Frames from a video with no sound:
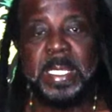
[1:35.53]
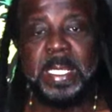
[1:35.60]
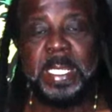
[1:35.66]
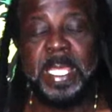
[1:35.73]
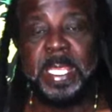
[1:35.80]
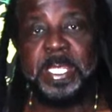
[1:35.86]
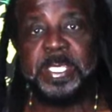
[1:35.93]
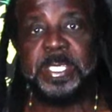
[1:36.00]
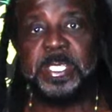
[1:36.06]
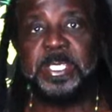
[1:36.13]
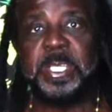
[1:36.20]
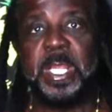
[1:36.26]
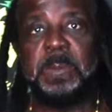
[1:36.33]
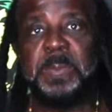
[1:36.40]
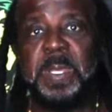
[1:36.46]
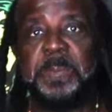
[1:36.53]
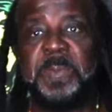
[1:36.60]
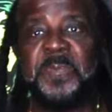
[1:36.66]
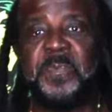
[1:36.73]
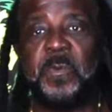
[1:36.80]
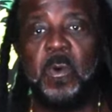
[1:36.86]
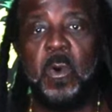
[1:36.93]
Ladies and gentlemen,
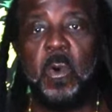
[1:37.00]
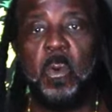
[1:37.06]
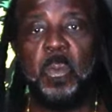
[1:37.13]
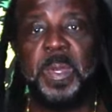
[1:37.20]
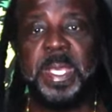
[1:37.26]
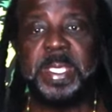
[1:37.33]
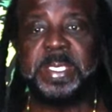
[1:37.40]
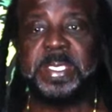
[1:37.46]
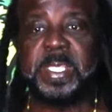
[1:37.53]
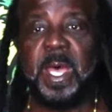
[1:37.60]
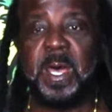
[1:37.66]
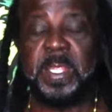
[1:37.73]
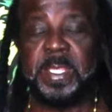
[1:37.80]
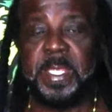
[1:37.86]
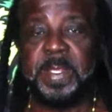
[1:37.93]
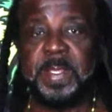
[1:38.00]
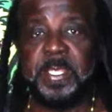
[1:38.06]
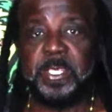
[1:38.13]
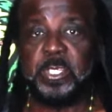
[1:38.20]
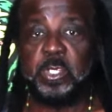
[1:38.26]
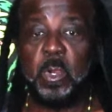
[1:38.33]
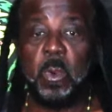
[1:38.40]
before we started
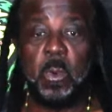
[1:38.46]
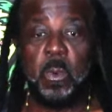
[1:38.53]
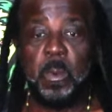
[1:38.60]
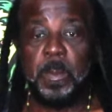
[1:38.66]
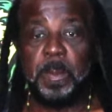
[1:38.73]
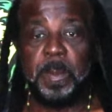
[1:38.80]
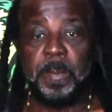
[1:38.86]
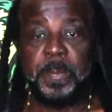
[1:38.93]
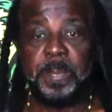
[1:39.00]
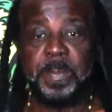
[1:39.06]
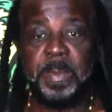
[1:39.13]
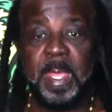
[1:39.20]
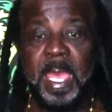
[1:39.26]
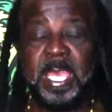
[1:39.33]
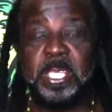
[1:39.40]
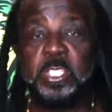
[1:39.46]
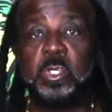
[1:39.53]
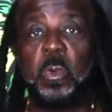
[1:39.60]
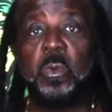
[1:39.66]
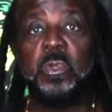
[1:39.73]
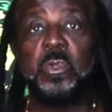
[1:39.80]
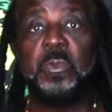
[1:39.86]
the show, I
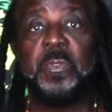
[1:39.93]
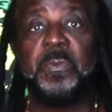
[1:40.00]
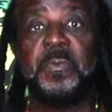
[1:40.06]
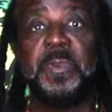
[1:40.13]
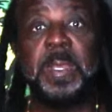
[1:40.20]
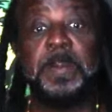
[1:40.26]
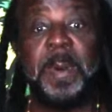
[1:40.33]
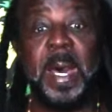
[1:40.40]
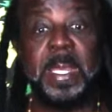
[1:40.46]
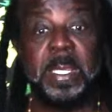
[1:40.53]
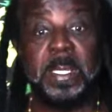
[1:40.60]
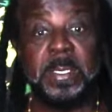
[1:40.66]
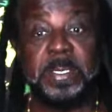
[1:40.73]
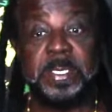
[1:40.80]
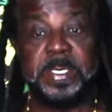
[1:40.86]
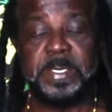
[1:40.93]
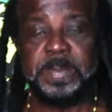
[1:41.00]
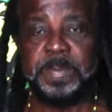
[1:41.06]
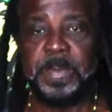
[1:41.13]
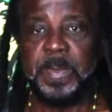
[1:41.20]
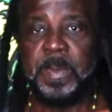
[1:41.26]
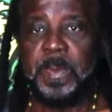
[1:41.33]
show you three bottles.
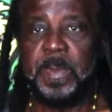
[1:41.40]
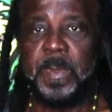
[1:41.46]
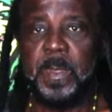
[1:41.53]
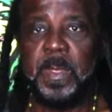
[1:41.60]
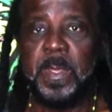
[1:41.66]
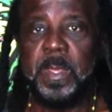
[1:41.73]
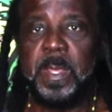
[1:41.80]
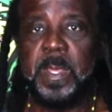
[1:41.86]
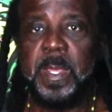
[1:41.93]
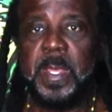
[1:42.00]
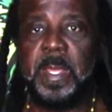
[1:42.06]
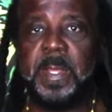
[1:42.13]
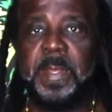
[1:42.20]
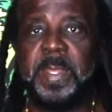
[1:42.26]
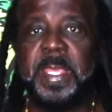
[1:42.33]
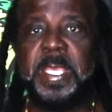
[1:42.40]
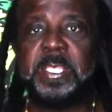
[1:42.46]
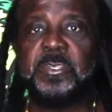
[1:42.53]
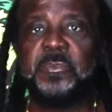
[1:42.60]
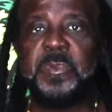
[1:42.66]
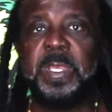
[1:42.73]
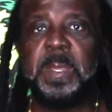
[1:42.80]

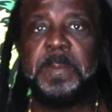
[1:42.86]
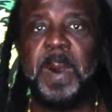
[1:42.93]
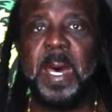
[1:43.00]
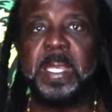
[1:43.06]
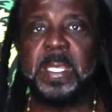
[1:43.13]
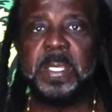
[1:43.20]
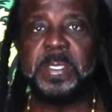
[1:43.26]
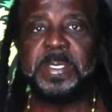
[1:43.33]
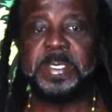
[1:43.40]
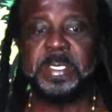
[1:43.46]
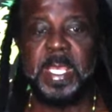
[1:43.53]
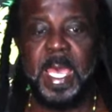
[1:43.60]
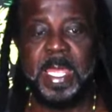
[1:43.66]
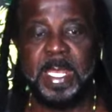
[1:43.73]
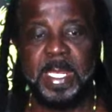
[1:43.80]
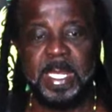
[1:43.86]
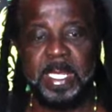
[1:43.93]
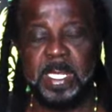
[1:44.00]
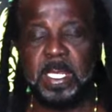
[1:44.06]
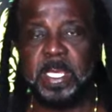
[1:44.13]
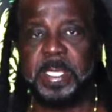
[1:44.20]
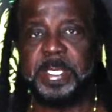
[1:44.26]
These three bottles and a
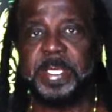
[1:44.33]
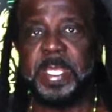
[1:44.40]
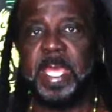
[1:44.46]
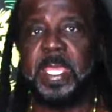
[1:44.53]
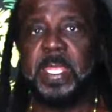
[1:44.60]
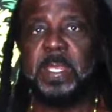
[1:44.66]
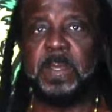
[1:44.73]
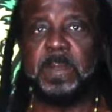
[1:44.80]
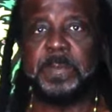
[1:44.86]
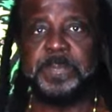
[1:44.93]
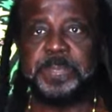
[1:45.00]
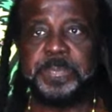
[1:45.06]
little container